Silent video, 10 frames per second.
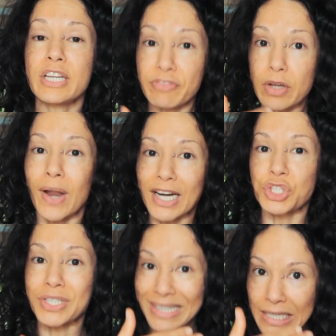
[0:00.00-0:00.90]
if there
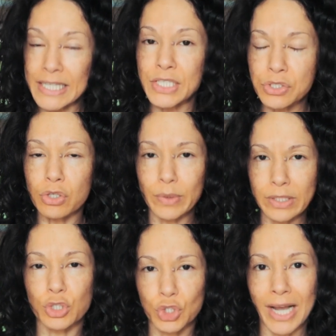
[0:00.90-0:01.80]
actually is a
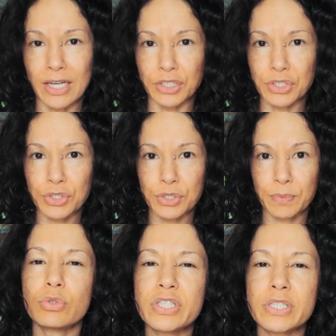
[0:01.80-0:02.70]
real challenge,
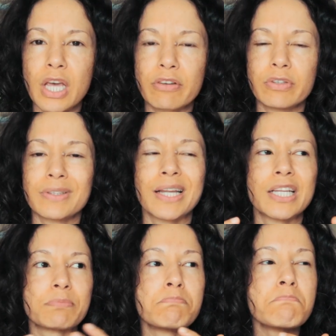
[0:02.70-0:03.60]
you'll discover that
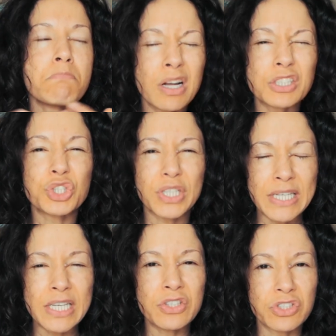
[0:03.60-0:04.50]
it's much
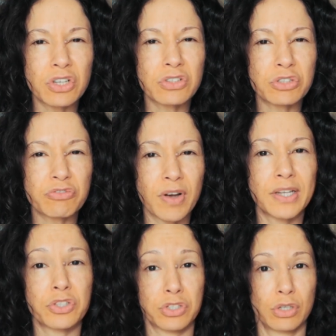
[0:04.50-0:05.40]
easier to
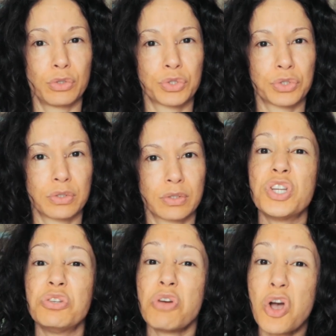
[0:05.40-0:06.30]
find a solution
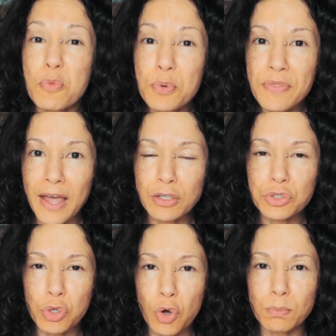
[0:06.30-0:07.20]
when you open that
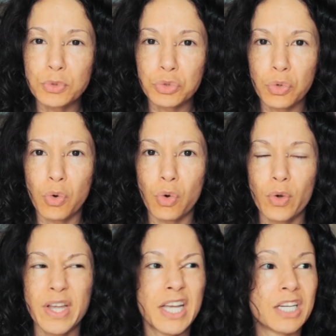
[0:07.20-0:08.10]
top drawer
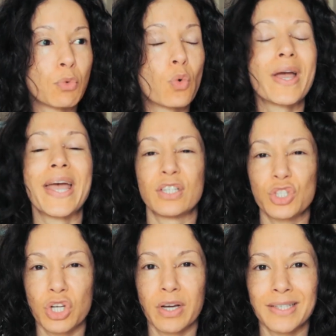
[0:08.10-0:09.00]
in a more
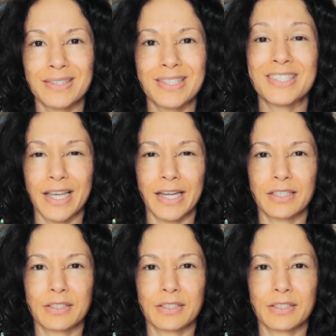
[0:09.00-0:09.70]
energized state.